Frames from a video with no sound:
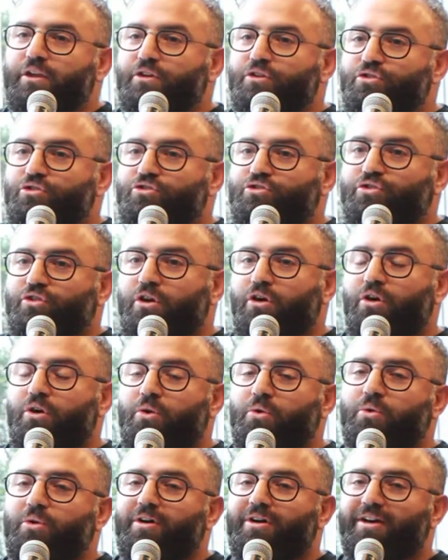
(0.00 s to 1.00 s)

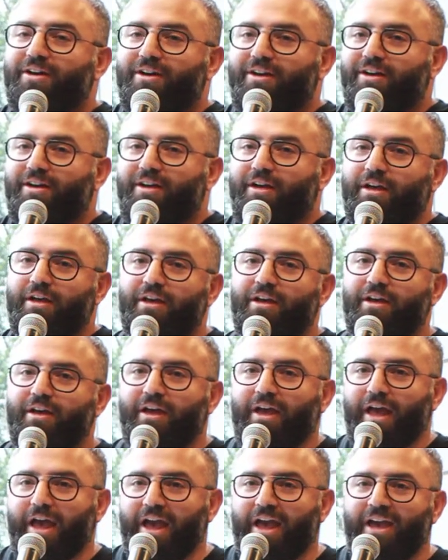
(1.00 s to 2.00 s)
So,
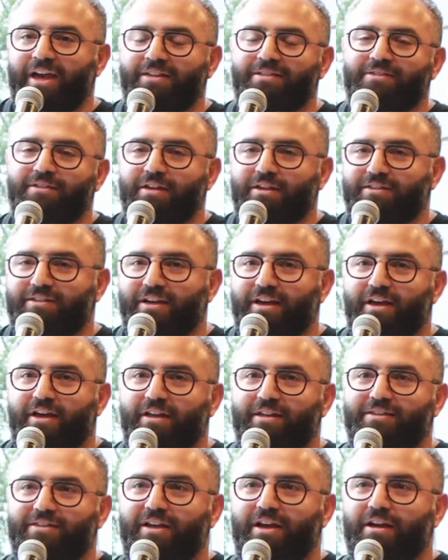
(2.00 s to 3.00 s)
and
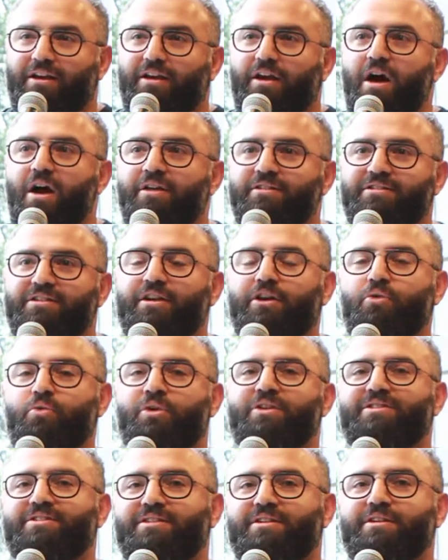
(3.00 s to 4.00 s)
the
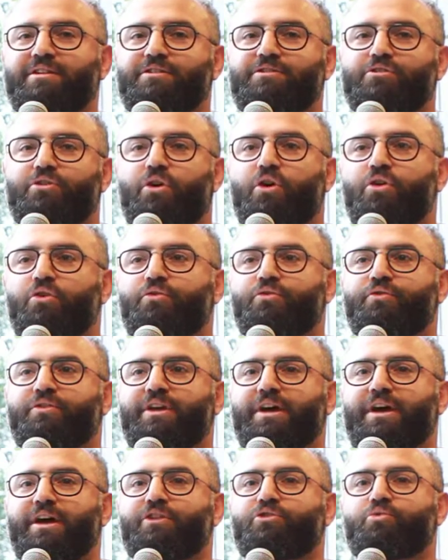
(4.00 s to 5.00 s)
consequences of
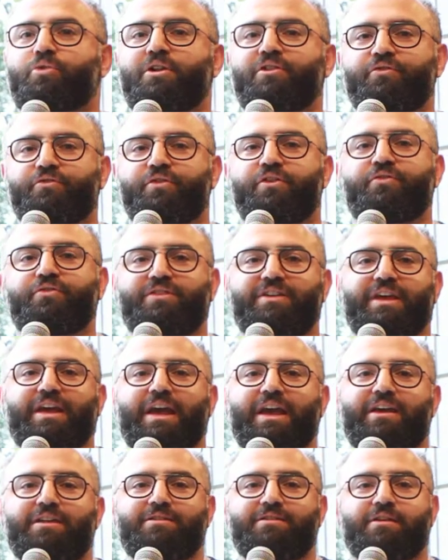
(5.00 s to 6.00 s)
the
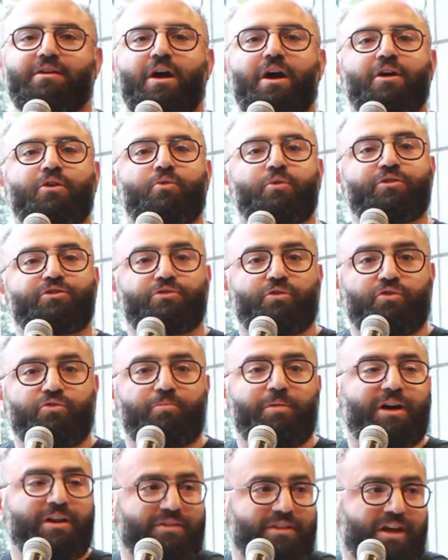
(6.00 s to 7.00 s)
1258 conquest
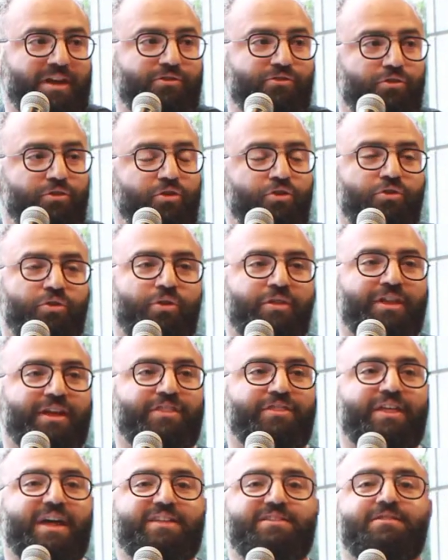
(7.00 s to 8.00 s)
of Baghdad, so you know
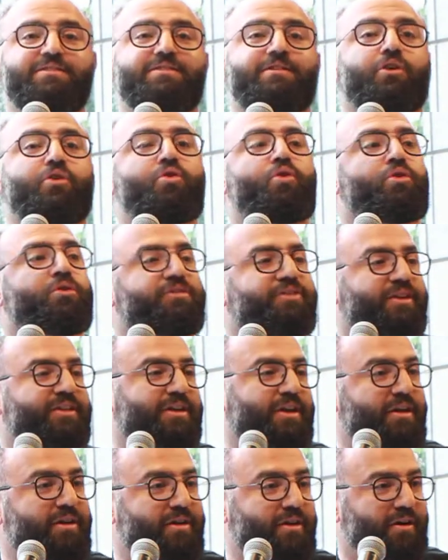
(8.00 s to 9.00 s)
that is the
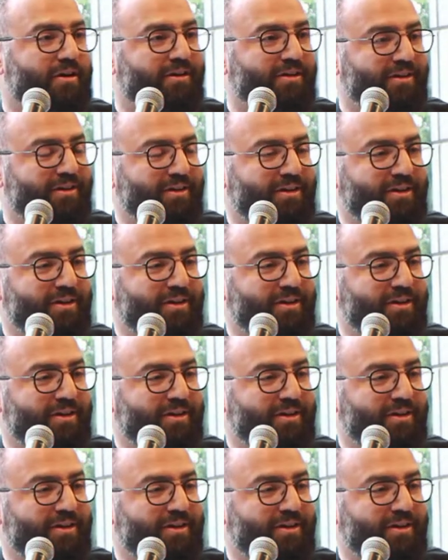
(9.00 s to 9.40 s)
golden era